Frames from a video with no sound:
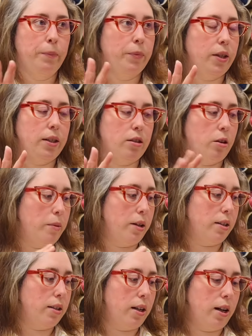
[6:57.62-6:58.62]
is not my
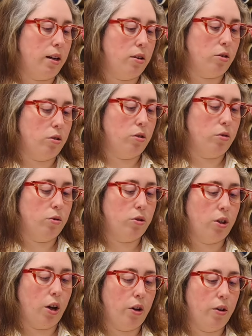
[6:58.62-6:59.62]
style at all.
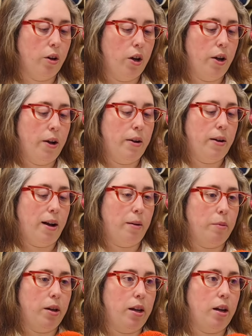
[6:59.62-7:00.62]
So
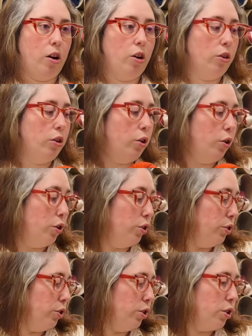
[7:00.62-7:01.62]
I'm on the
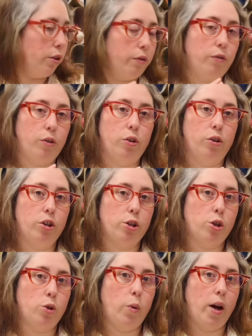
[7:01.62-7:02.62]
hunt for a
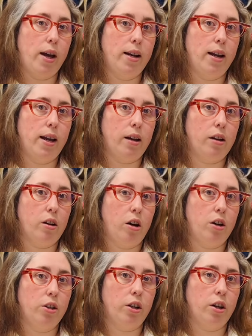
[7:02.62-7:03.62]
square neck
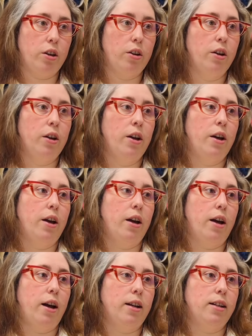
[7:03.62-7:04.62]
cardigan,
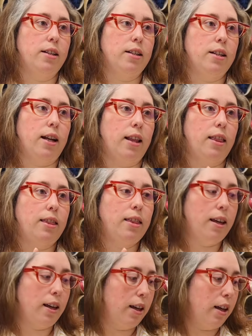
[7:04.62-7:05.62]
and I
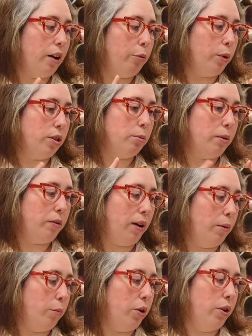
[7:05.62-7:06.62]
think I've possibly
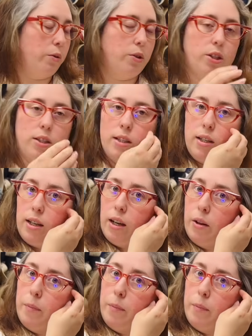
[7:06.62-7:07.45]
found one, which is the